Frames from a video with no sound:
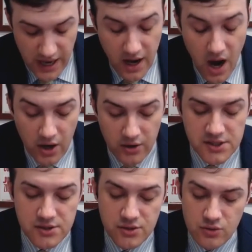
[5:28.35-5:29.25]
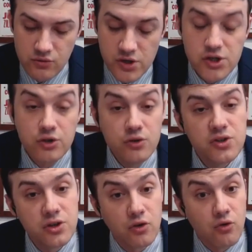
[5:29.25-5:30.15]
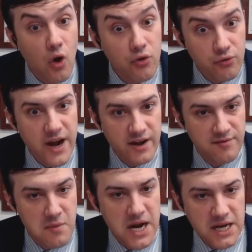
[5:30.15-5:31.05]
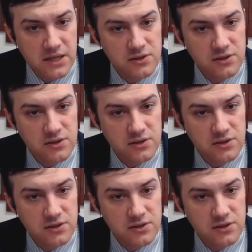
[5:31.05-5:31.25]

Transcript: Congress to reduce the growth rate of money.